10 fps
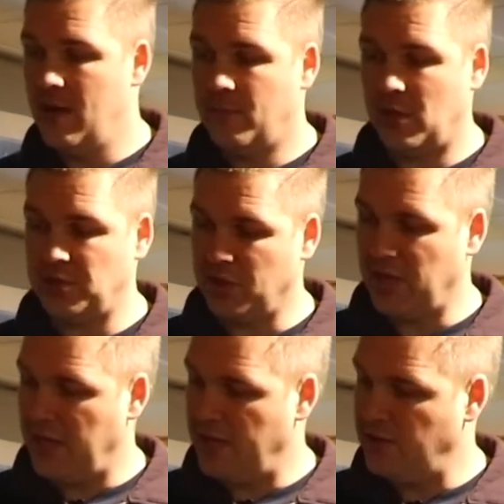Pressure
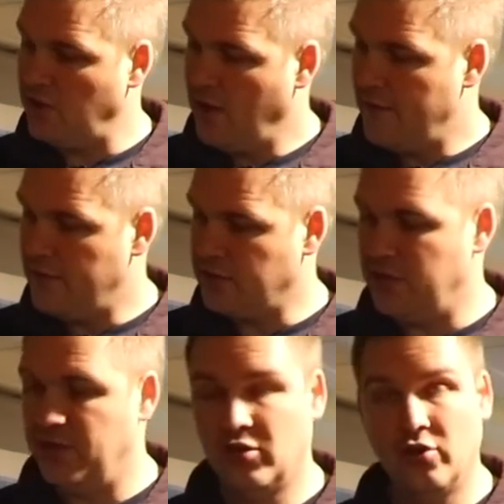gauge, there's an
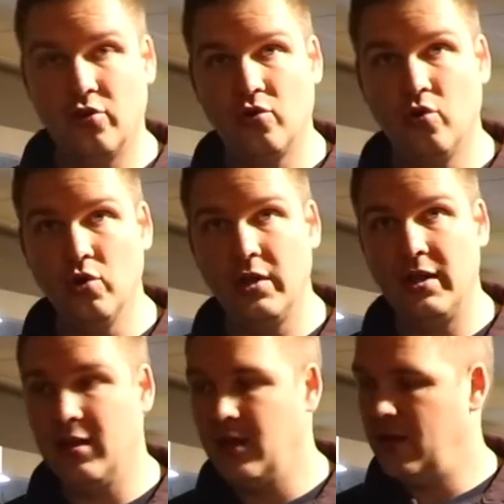internal
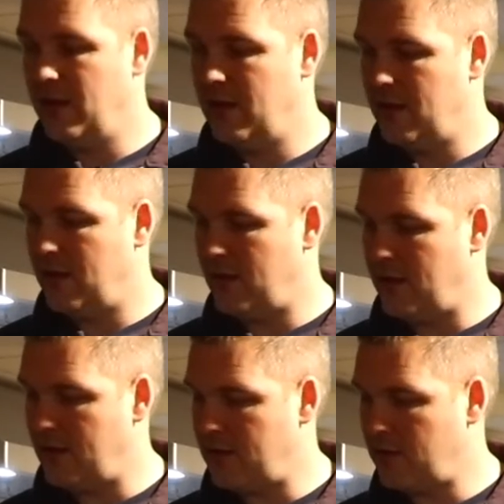cooling
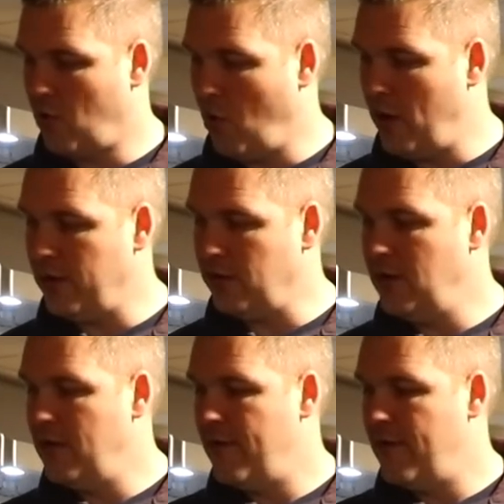coil.